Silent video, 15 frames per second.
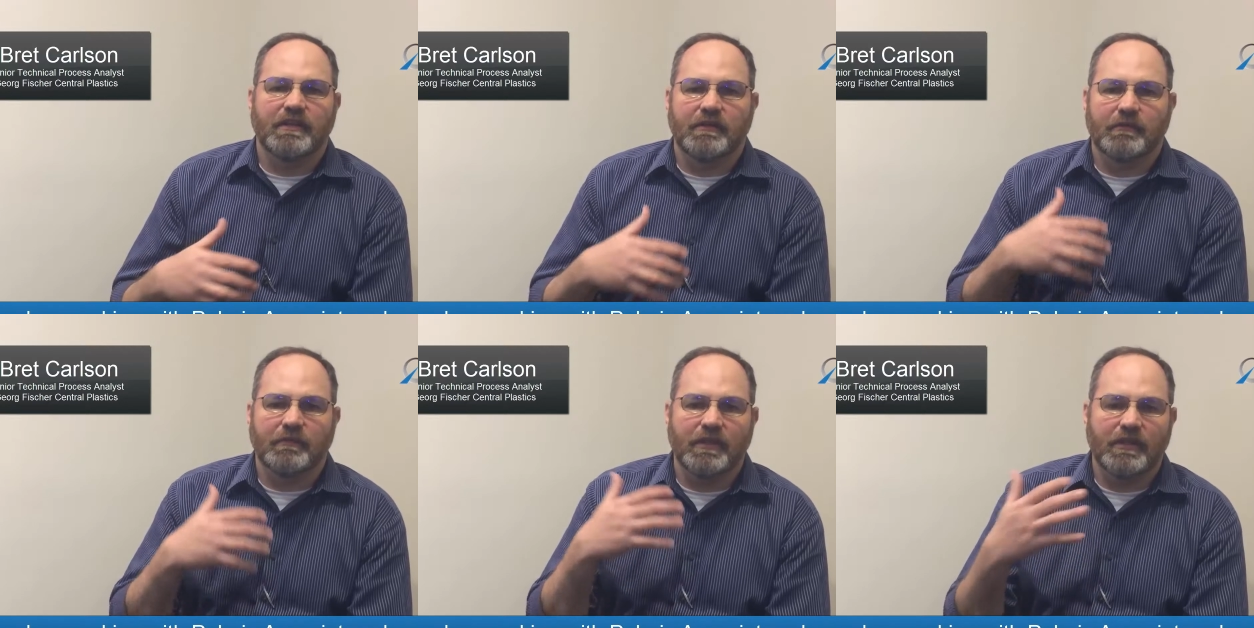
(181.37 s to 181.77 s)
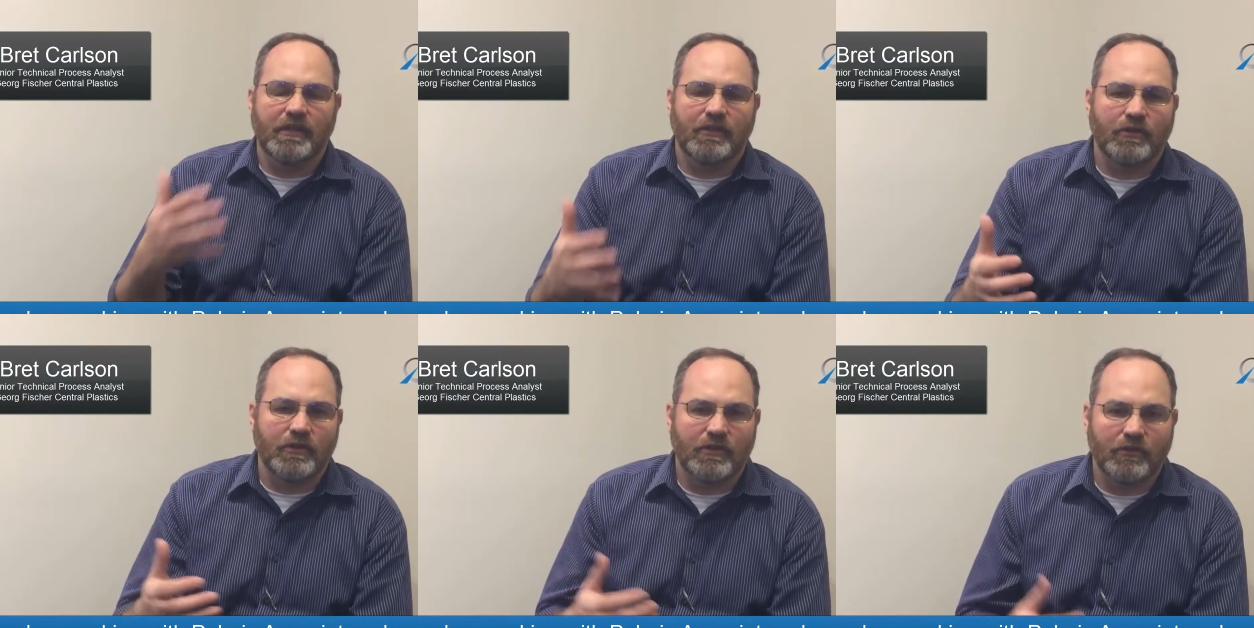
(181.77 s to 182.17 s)
them into
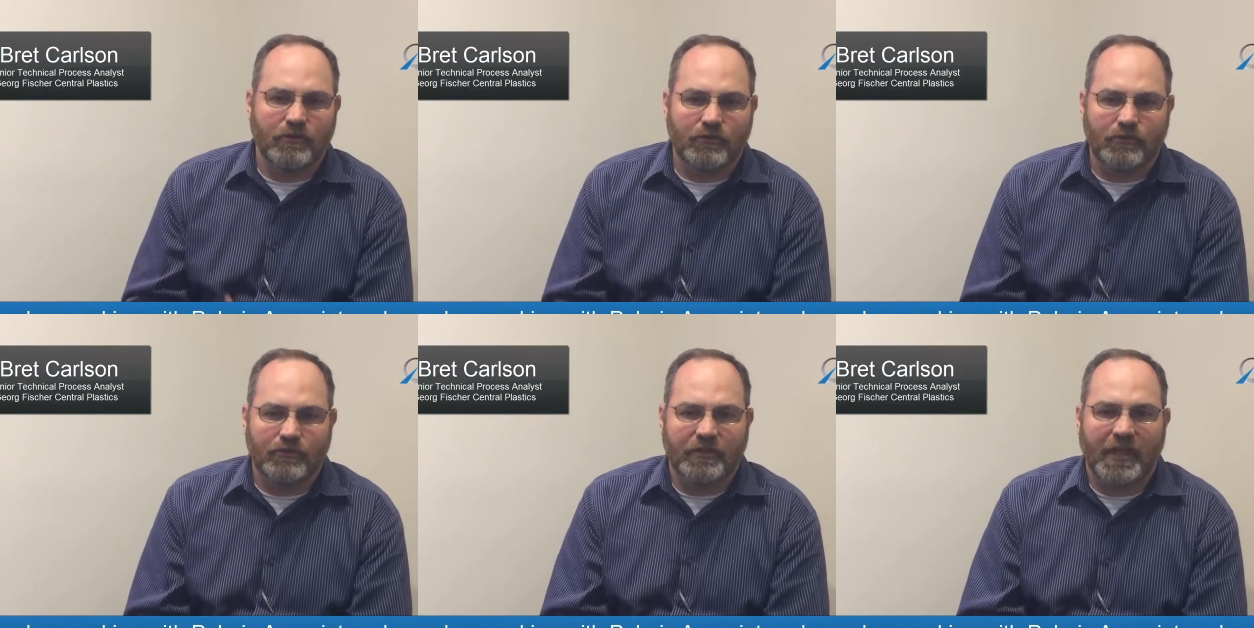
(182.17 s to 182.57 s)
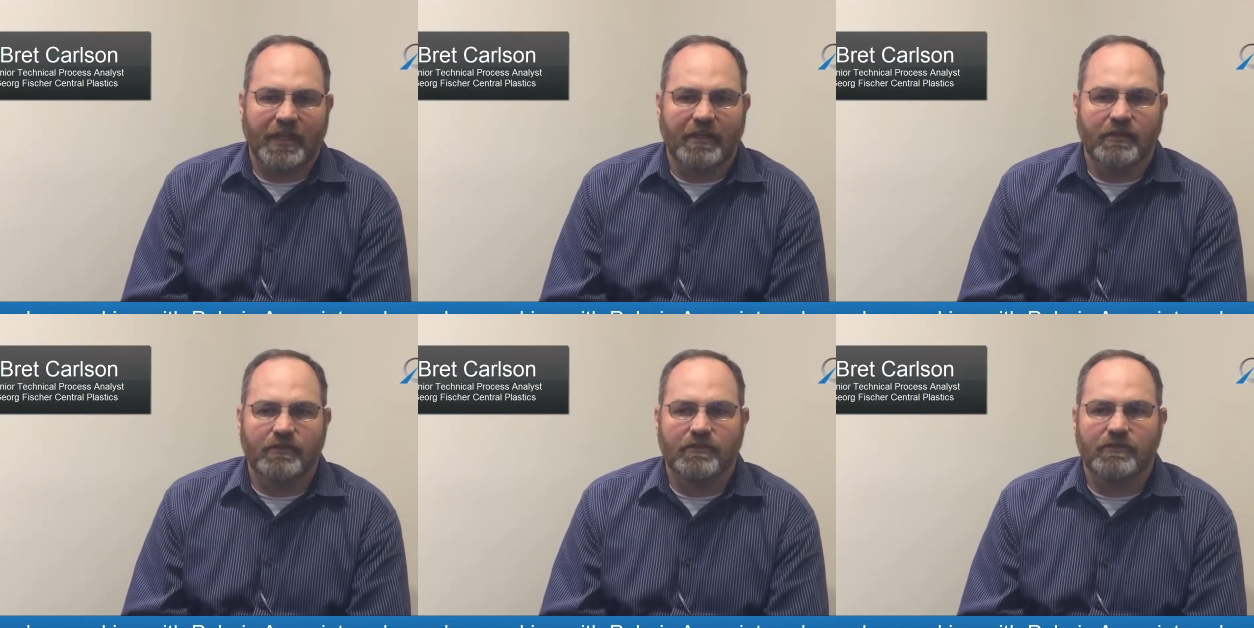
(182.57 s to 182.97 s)
the end user's
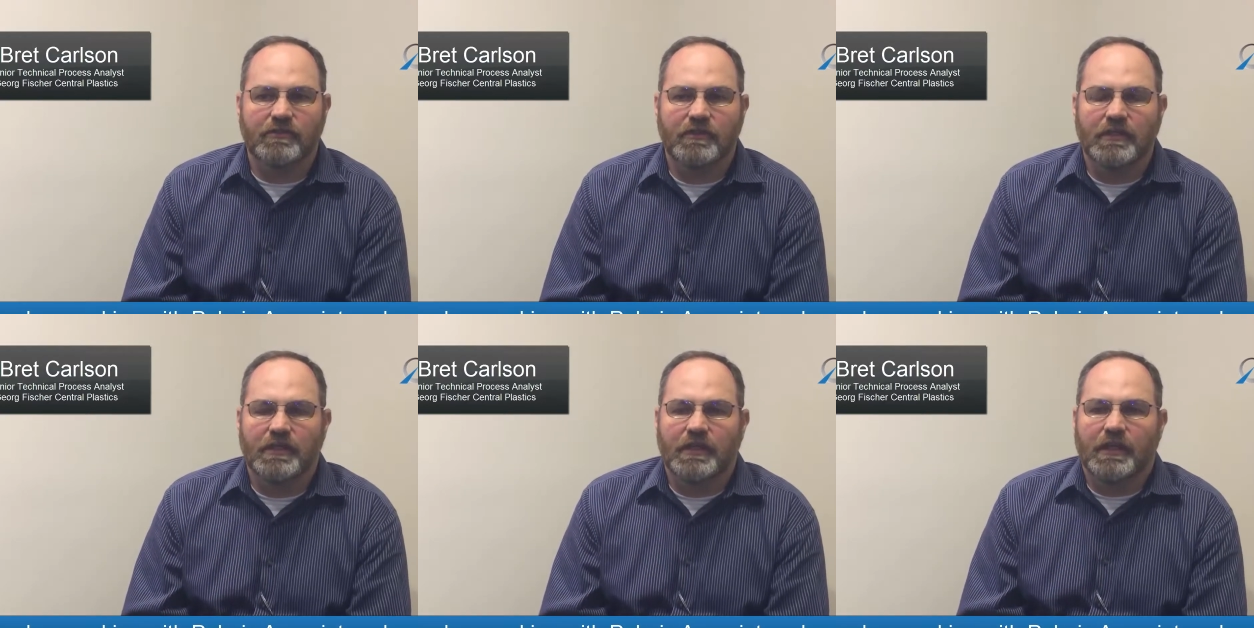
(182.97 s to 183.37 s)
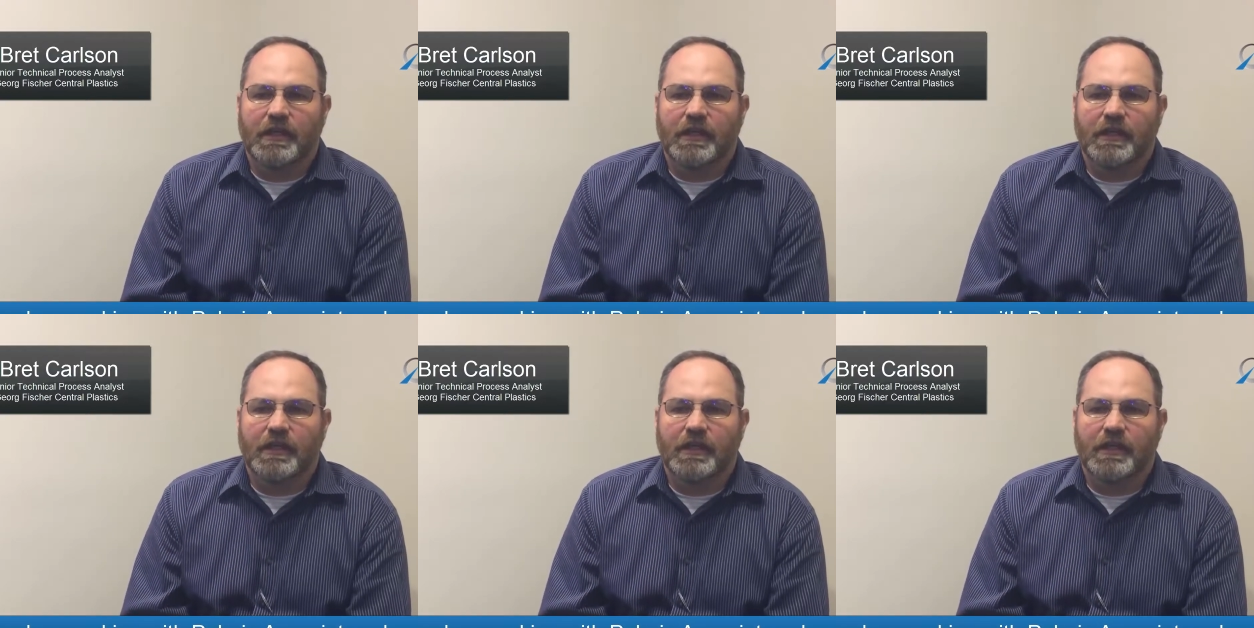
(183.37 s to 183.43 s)
hands,